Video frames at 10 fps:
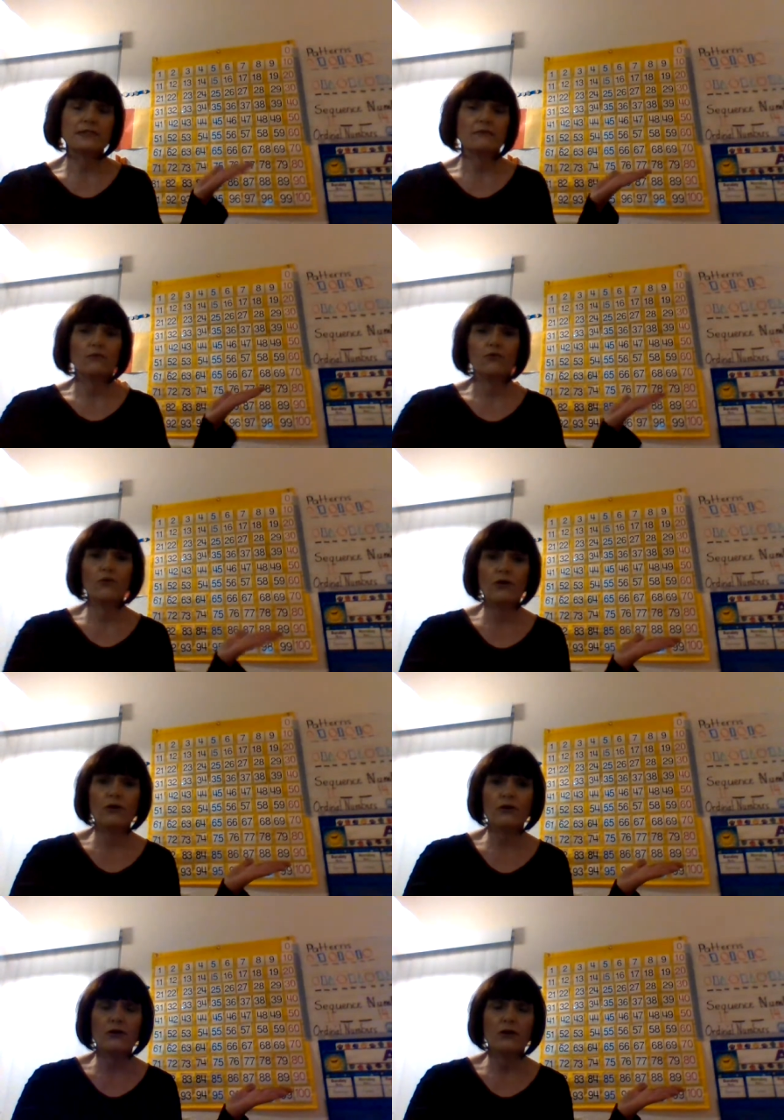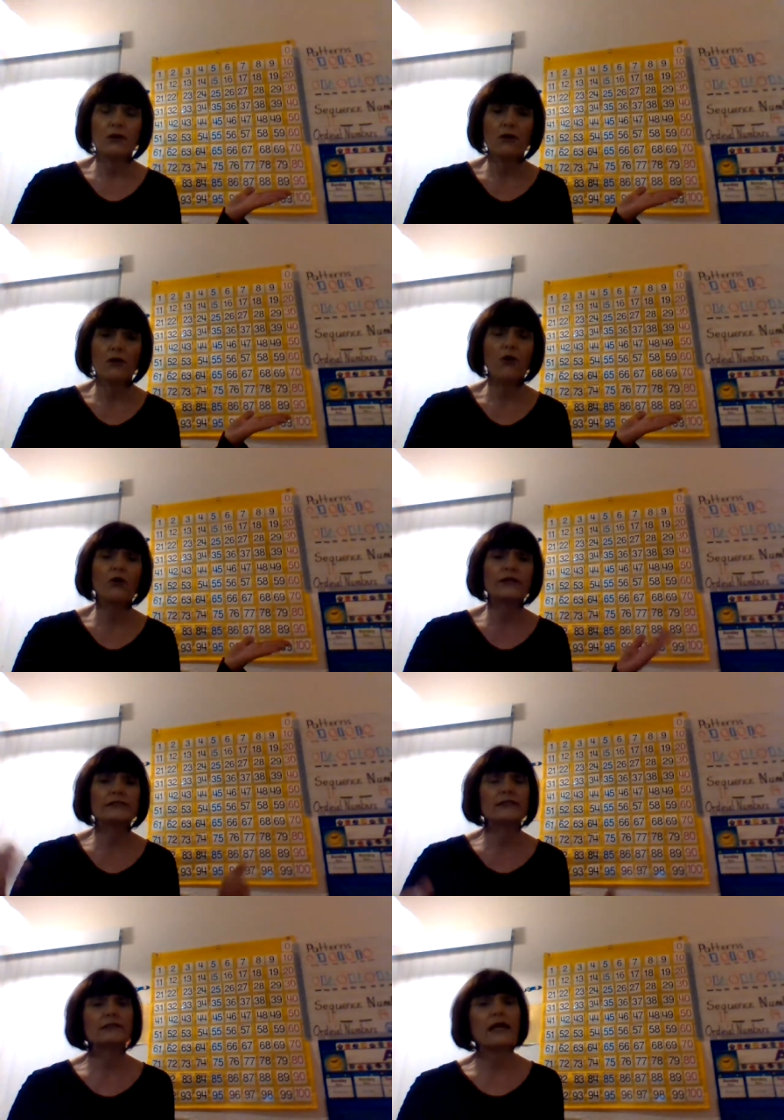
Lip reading: more, or is it